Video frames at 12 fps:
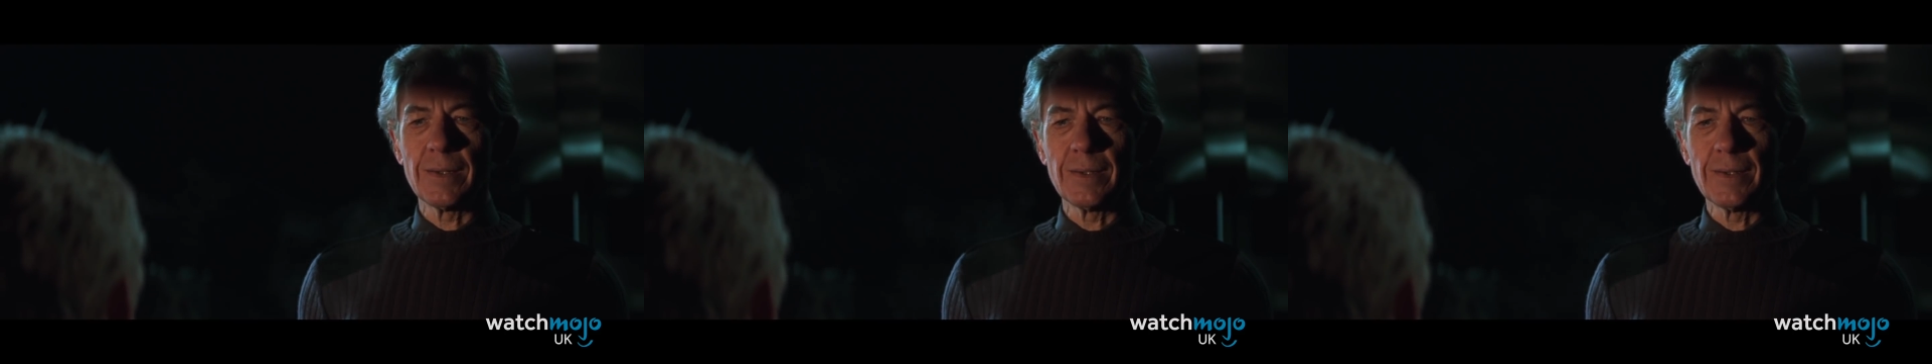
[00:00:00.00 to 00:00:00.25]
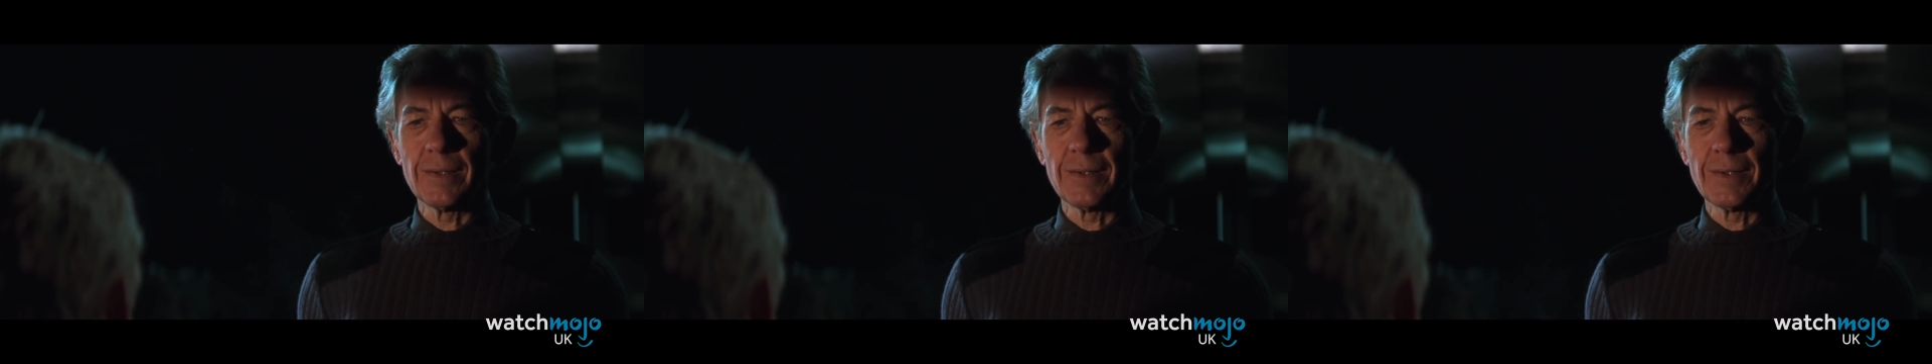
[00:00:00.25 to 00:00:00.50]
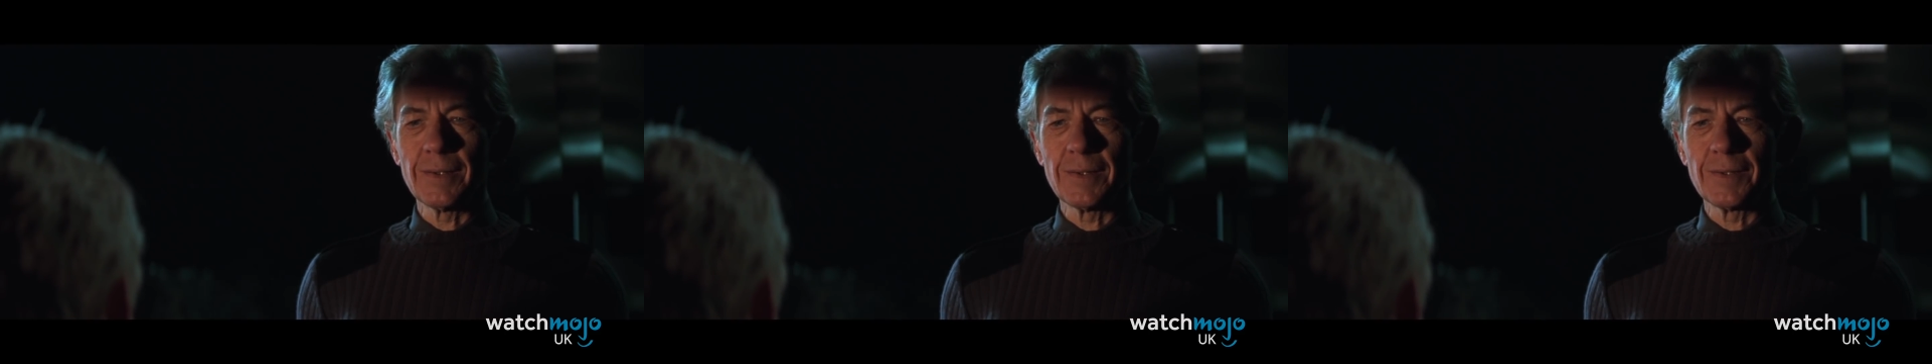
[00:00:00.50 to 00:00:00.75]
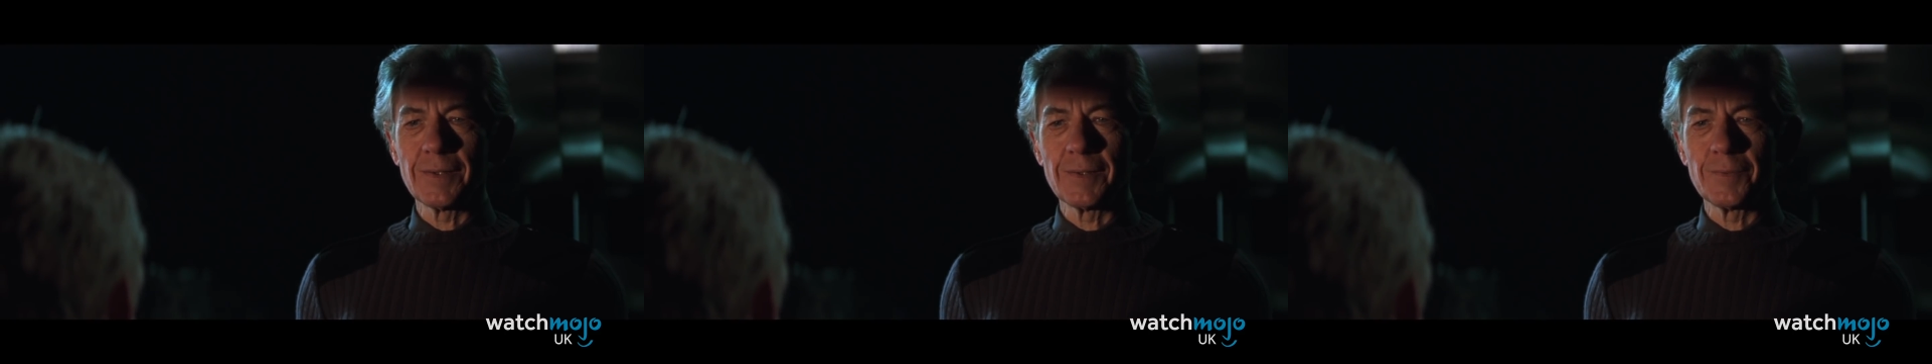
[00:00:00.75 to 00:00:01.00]
regularly
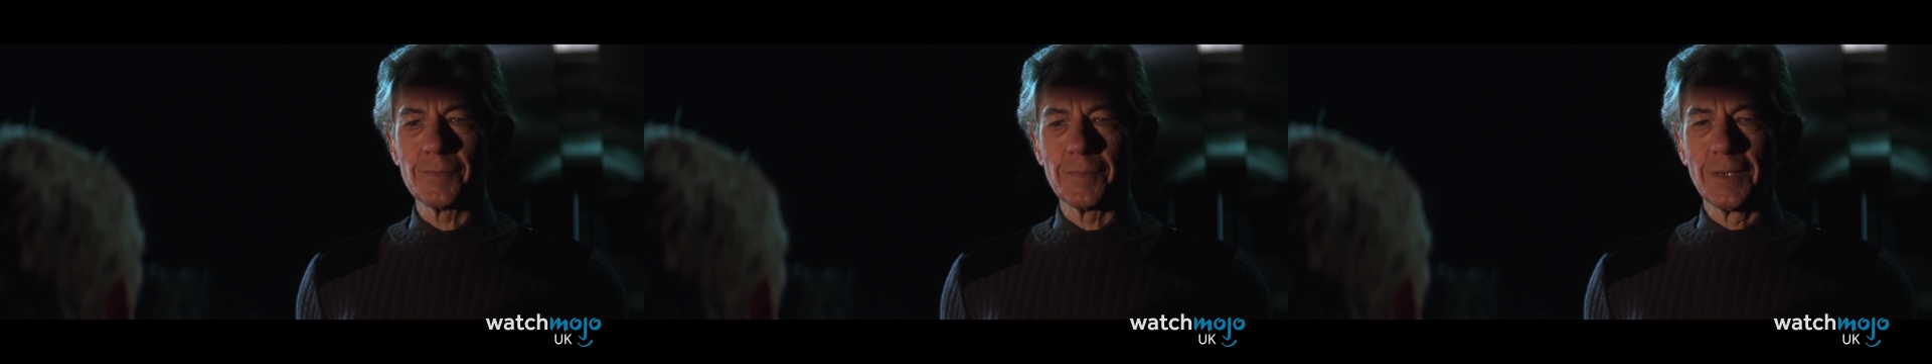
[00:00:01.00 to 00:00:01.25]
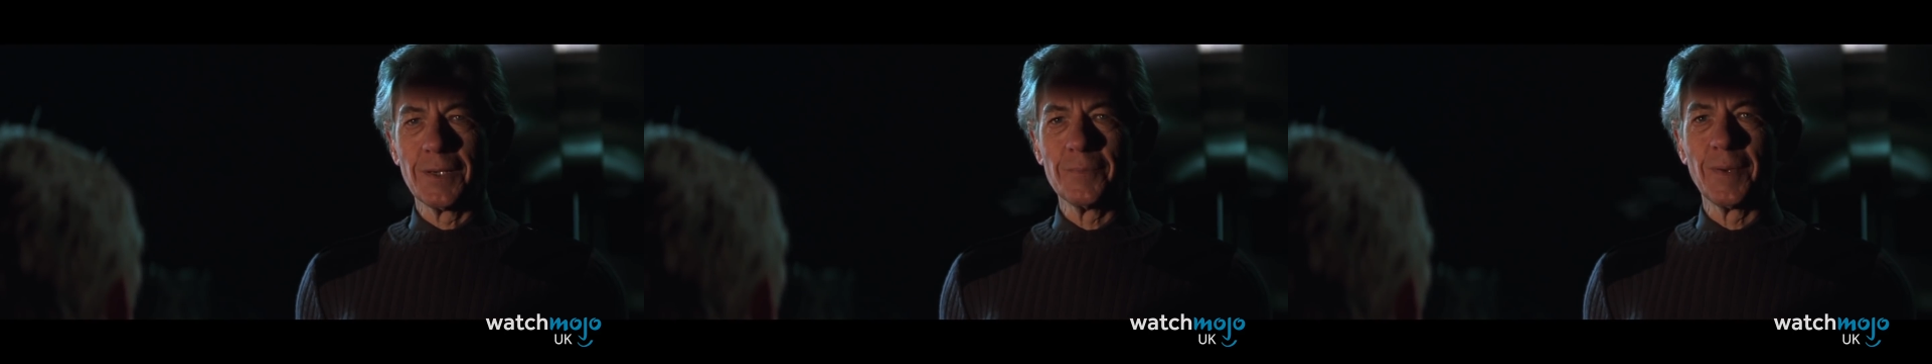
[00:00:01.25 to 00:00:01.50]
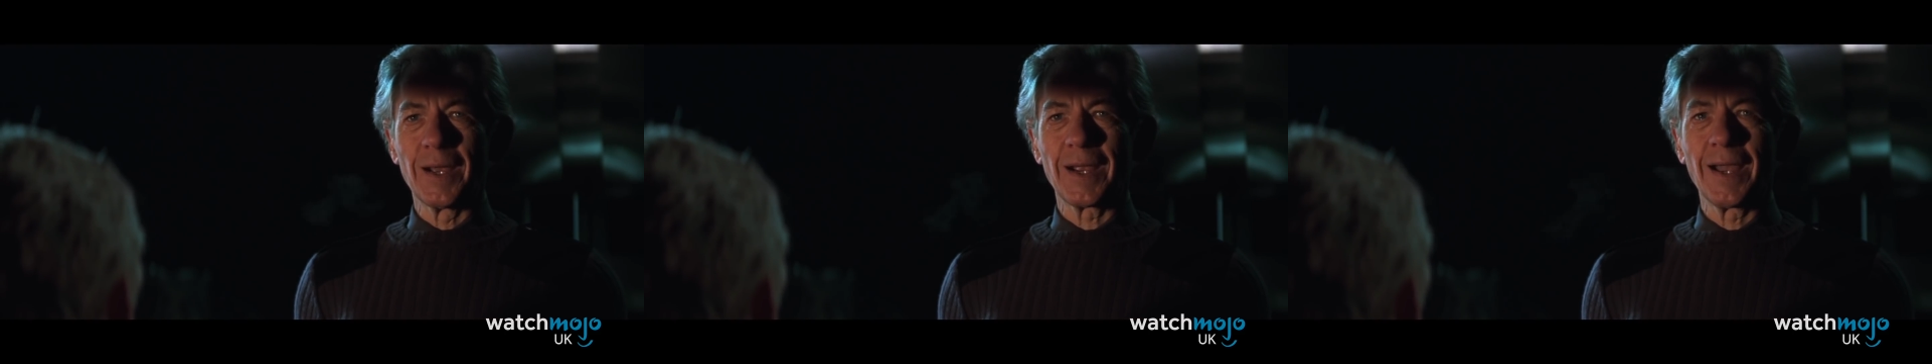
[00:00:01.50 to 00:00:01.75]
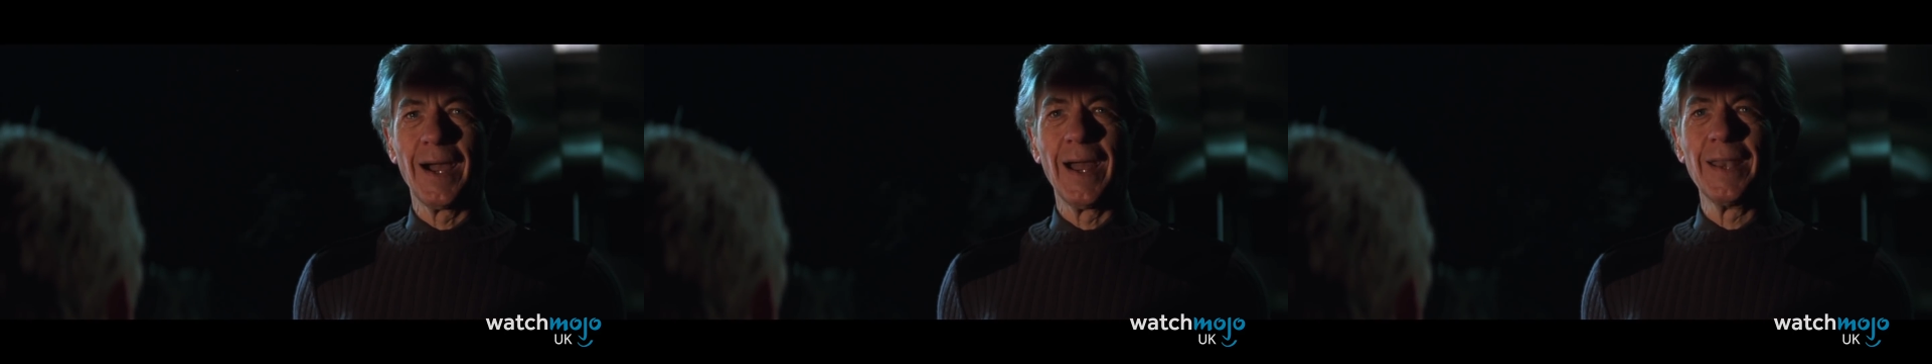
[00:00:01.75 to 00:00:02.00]
spotted at various
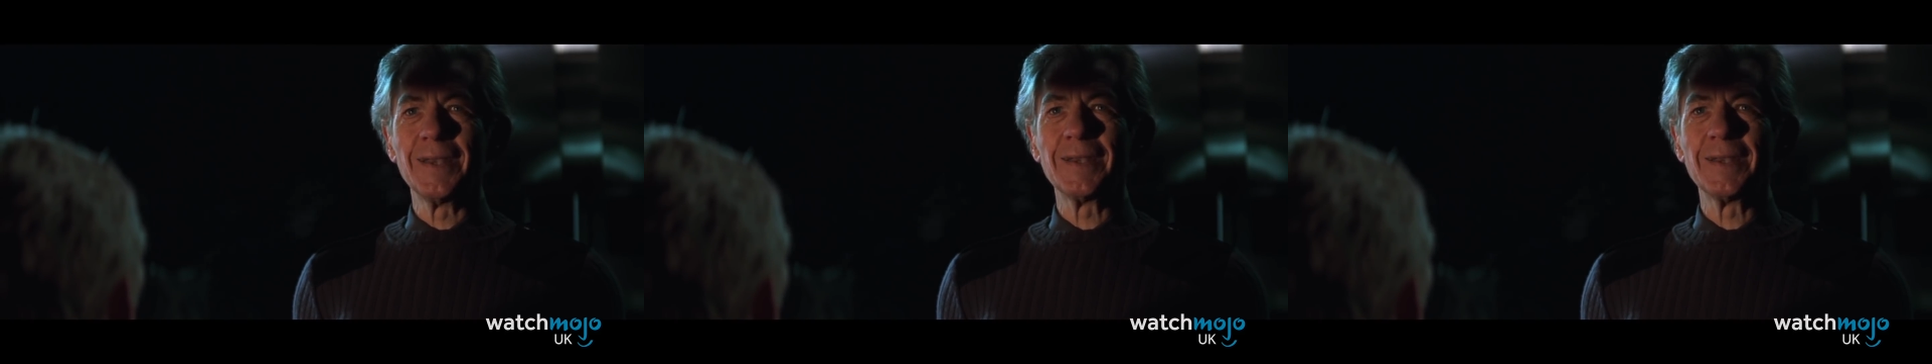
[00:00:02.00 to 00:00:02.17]
Pride